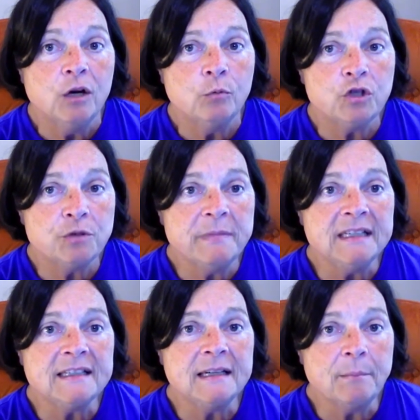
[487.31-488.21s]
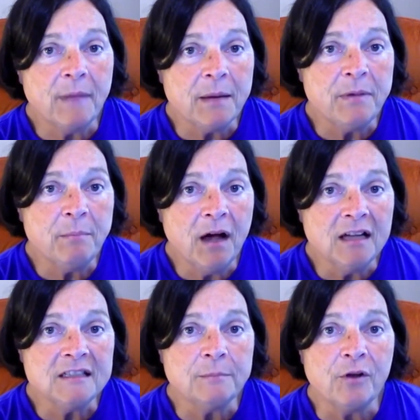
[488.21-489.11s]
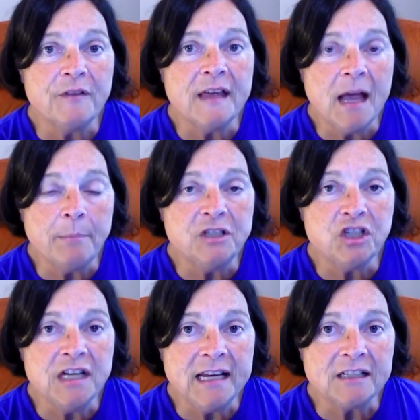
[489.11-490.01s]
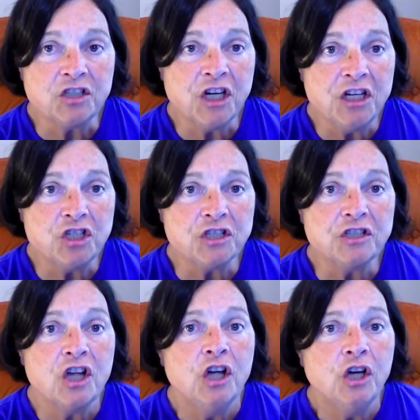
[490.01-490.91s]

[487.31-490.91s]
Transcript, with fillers: which means that it might be possible that epigenetic changes